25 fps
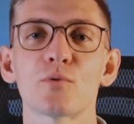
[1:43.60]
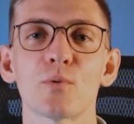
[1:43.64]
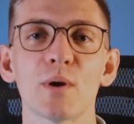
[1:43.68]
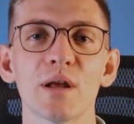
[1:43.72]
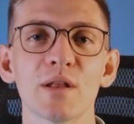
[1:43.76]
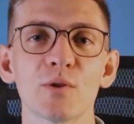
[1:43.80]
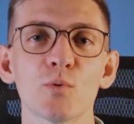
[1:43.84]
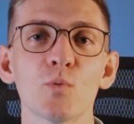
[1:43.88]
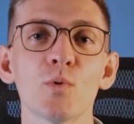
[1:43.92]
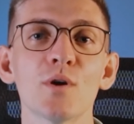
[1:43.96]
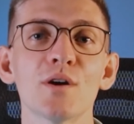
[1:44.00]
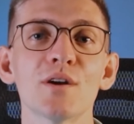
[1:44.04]

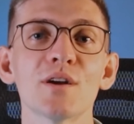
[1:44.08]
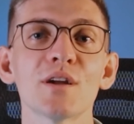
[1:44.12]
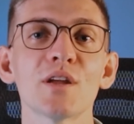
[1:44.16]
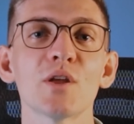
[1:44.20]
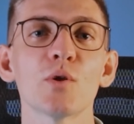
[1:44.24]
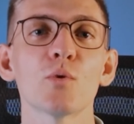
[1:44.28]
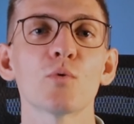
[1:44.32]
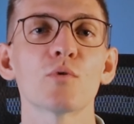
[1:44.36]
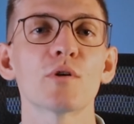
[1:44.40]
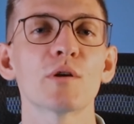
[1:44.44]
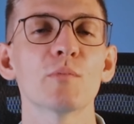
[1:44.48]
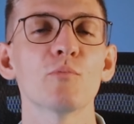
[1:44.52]
great work,
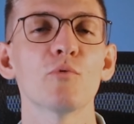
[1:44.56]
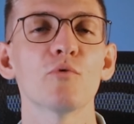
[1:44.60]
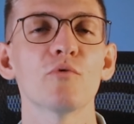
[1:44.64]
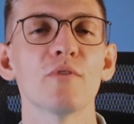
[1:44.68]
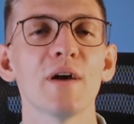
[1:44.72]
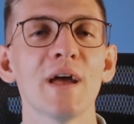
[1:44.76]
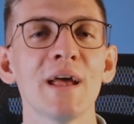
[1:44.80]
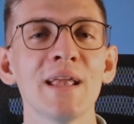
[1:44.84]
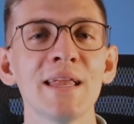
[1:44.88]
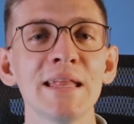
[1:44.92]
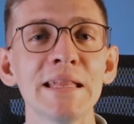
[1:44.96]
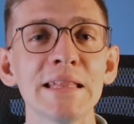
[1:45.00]
you'll remove
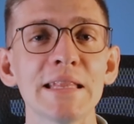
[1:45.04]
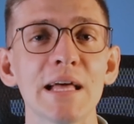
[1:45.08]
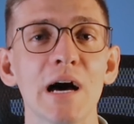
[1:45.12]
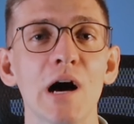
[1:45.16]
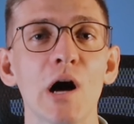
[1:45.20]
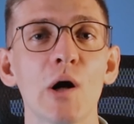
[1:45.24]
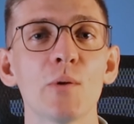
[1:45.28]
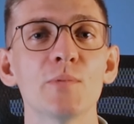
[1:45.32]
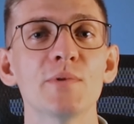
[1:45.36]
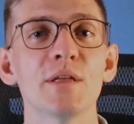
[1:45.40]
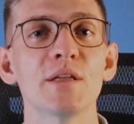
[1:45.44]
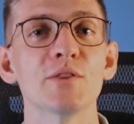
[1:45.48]
any
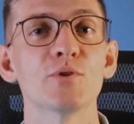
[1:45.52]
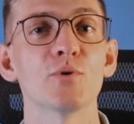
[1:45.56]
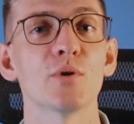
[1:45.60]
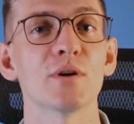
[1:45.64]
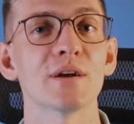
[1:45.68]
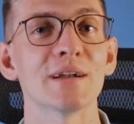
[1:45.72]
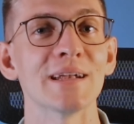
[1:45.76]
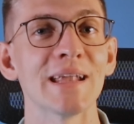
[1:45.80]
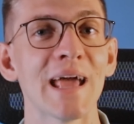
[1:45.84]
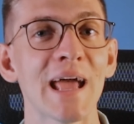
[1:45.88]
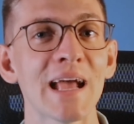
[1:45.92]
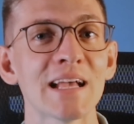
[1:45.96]
doubt that you're
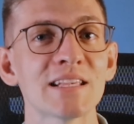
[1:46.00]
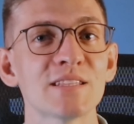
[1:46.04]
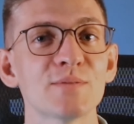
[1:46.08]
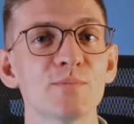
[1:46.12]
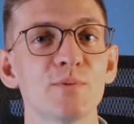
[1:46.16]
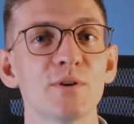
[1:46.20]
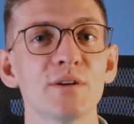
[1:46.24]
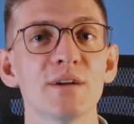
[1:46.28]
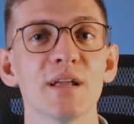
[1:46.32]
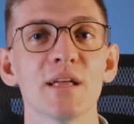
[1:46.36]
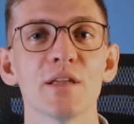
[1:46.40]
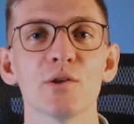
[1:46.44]
an
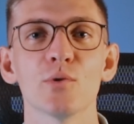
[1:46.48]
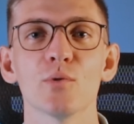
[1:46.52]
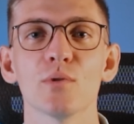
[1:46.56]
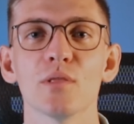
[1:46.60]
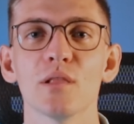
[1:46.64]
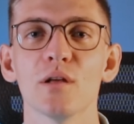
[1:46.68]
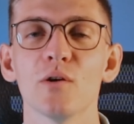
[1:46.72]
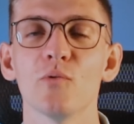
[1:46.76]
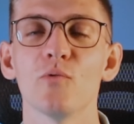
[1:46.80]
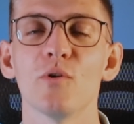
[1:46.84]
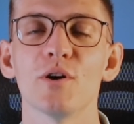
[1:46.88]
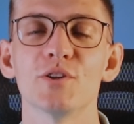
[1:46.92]
expert and you
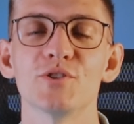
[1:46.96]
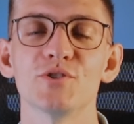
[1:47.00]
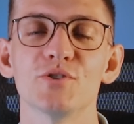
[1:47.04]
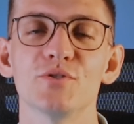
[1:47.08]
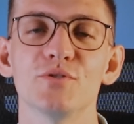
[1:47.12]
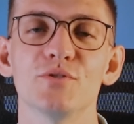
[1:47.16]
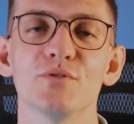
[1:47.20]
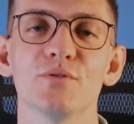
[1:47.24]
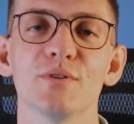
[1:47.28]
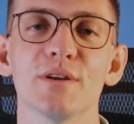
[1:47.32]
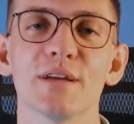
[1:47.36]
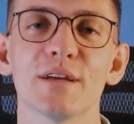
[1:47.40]
love what you're
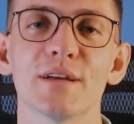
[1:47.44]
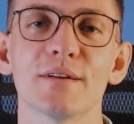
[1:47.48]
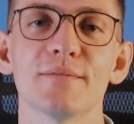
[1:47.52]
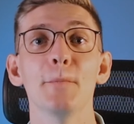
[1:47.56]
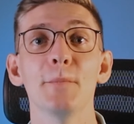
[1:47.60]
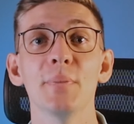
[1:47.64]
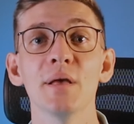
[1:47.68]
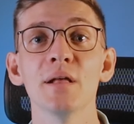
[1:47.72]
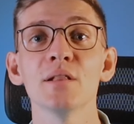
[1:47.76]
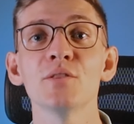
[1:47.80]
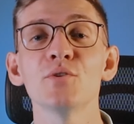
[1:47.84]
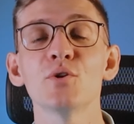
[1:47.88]
doing.
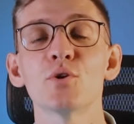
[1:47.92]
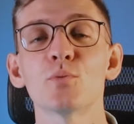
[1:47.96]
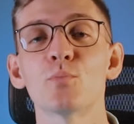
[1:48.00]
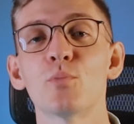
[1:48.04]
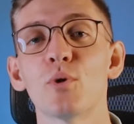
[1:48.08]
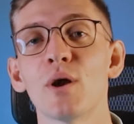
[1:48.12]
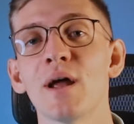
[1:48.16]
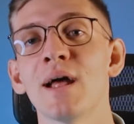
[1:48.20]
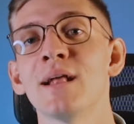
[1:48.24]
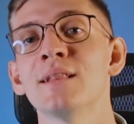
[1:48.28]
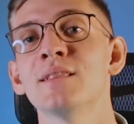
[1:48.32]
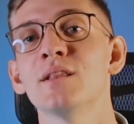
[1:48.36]
Build your
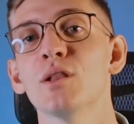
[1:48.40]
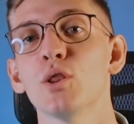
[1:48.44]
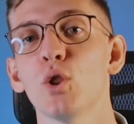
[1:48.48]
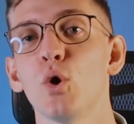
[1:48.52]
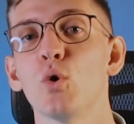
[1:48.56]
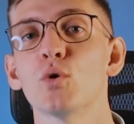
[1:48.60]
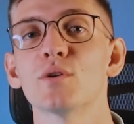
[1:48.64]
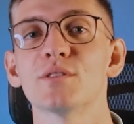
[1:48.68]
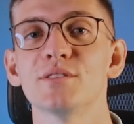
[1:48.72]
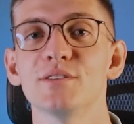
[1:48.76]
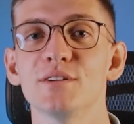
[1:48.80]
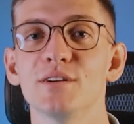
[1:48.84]
brand
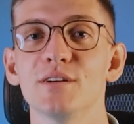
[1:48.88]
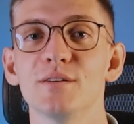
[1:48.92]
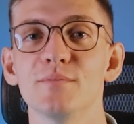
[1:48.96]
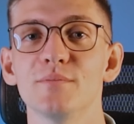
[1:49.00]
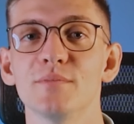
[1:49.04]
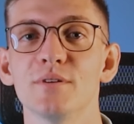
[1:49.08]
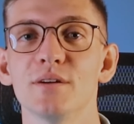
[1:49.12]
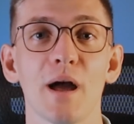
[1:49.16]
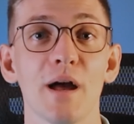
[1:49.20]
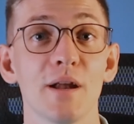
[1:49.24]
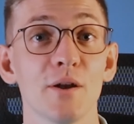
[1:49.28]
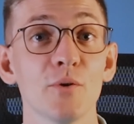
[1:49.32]
long term.
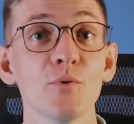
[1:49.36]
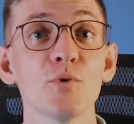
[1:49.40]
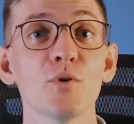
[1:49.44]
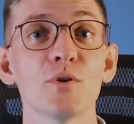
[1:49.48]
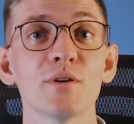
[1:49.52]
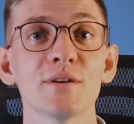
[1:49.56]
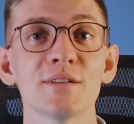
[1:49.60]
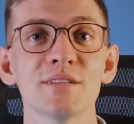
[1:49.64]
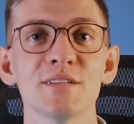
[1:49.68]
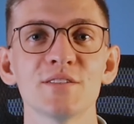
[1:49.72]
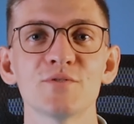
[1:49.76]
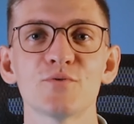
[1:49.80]
I know you're
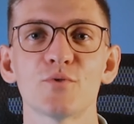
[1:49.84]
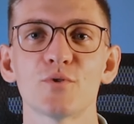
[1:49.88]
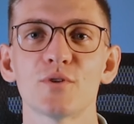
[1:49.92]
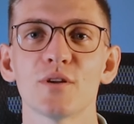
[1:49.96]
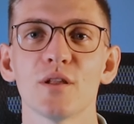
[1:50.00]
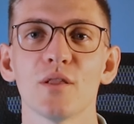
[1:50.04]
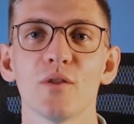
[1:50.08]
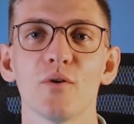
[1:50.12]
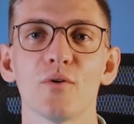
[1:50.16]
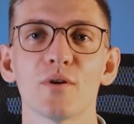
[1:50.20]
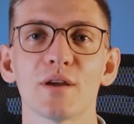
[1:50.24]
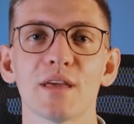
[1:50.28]
in this for the
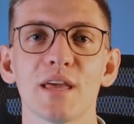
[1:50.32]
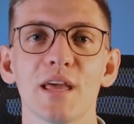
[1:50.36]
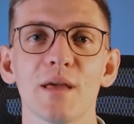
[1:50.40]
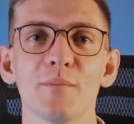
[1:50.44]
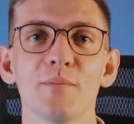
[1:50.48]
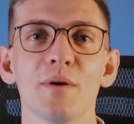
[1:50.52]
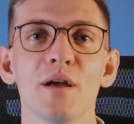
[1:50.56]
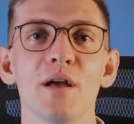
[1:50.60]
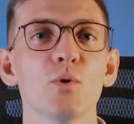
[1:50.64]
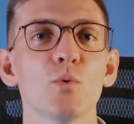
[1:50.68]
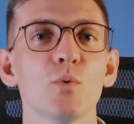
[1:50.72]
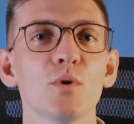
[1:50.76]
long game.
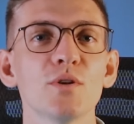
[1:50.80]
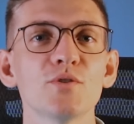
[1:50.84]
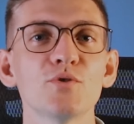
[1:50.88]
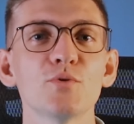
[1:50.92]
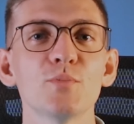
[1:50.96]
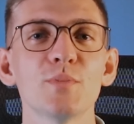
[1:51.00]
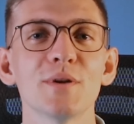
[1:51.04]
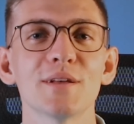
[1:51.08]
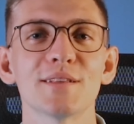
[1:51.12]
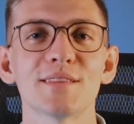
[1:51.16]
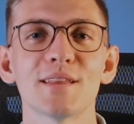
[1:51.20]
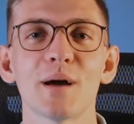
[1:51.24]
You want to
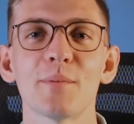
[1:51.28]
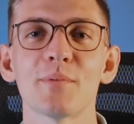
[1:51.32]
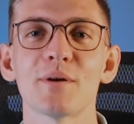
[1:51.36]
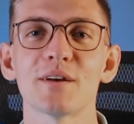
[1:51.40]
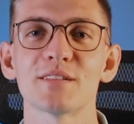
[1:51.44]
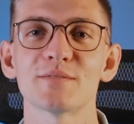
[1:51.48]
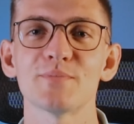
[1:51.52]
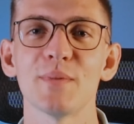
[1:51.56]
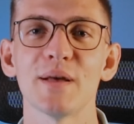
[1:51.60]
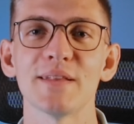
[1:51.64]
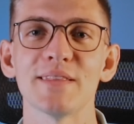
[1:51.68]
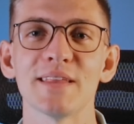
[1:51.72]
be a top
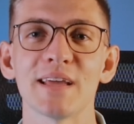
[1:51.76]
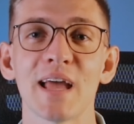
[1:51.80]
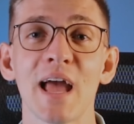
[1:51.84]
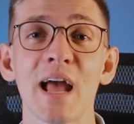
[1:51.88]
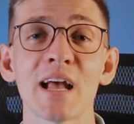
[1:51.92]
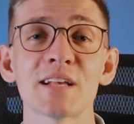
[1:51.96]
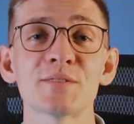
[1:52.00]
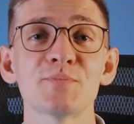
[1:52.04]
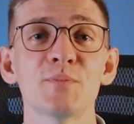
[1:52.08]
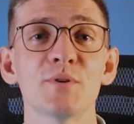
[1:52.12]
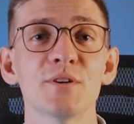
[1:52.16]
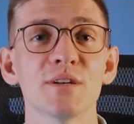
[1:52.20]
cosmetic
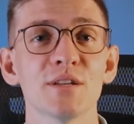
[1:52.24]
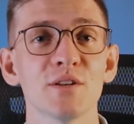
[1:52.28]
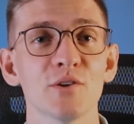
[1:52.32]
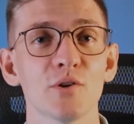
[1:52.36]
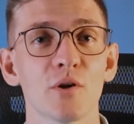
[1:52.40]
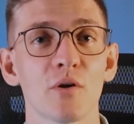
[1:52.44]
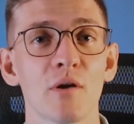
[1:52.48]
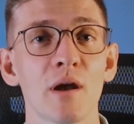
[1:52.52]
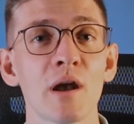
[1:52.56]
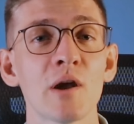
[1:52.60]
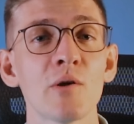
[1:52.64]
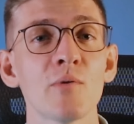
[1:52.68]
expert in
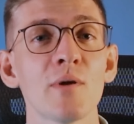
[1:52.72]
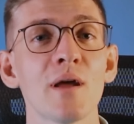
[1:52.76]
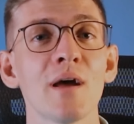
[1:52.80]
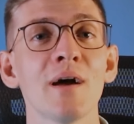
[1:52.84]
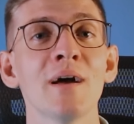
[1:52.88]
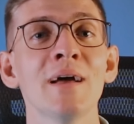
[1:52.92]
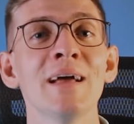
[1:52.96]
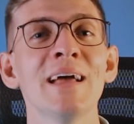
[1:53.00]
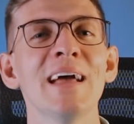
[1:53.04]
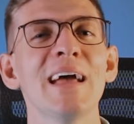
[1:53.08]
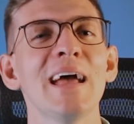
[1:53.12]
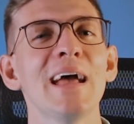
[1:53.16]
your
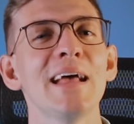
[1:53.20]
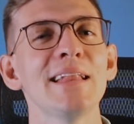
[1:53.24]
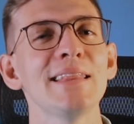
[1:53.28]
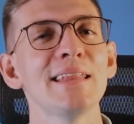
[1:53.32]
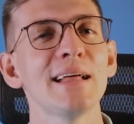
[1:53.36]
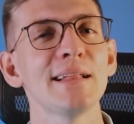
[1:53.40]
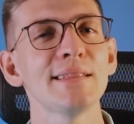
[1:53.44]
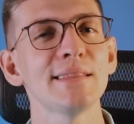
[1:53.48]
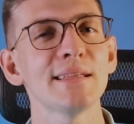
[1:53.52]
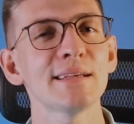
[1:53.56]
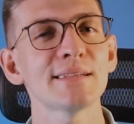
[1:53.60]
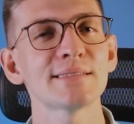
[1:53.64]
area, and
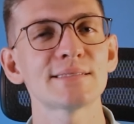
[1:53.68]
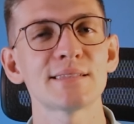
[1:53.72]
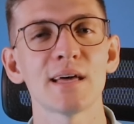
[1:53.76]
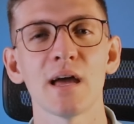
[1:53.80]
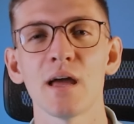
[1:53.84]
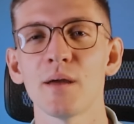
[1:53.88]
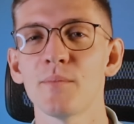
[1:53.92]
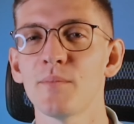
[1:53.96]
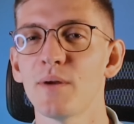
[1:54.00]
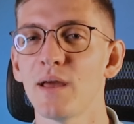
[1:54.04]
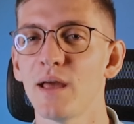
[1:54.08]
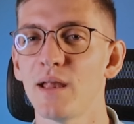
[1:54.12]
that takes
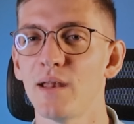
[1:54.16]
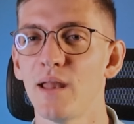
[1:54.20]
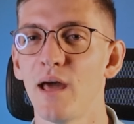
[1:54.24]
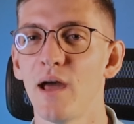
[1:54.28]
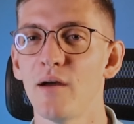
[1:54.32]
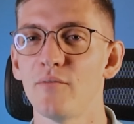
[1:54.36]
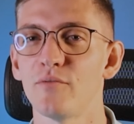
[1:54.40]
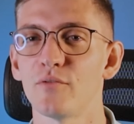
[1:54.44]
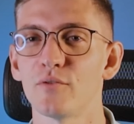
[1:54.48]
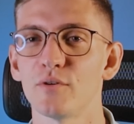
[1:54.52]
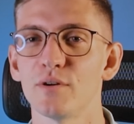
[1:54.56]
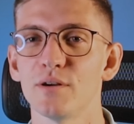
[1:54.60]
time and
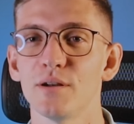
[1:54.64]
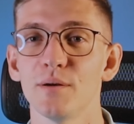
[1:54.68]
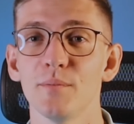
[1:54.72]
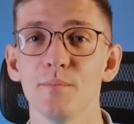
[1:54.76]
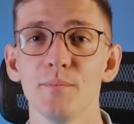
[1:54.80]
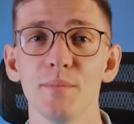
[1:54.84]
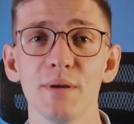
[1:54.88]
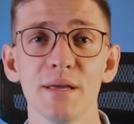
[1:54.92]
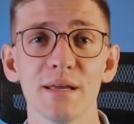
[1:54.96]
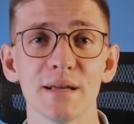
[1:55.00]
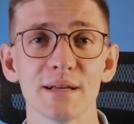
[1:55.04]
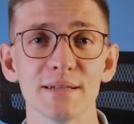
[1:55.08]
effort.
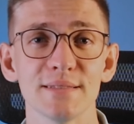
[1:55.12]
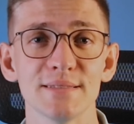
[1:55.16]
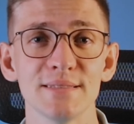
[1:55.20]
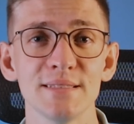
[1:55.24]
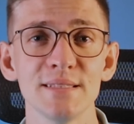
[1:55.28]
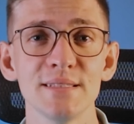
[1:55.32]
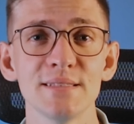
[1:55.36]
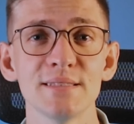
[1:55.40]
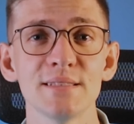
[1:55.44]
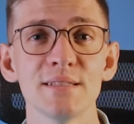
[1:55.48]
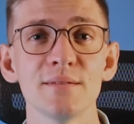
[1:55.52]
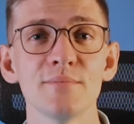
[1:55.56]
Being
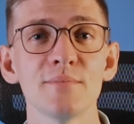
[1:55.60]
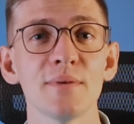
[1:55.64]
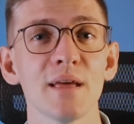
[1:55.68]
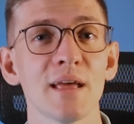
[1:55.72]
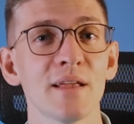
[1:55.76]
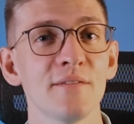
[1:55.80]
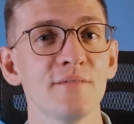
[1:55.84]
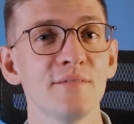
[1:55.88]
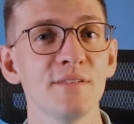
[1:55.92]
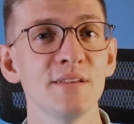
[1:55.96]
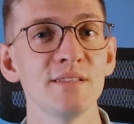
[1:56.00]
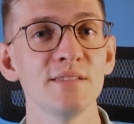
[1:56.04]
consistent
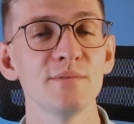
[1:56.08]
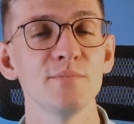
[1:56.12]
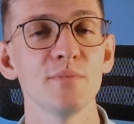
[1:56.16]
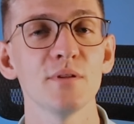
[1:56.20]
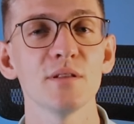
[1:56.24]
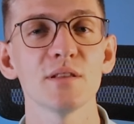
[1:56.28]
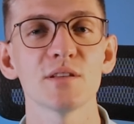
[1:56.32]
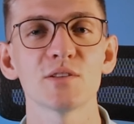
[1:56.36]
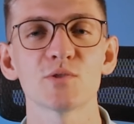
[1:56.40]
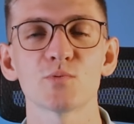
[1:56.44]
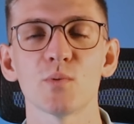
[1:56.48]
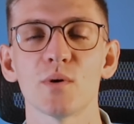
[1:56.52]
and
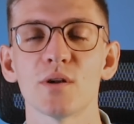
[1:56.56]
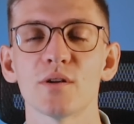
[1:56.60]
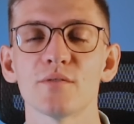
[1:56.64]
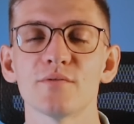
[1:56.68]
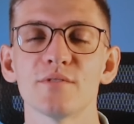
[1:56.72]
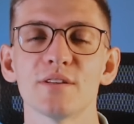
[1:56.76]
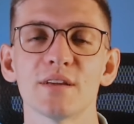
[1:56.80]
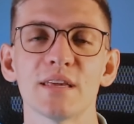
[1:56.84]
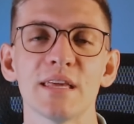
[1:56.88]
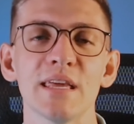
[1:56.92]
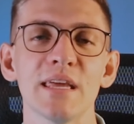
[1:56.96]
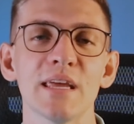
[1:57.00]
visible is one of
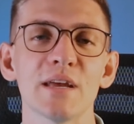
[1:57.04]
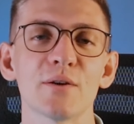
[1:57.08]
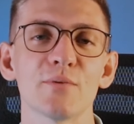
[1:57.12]
the key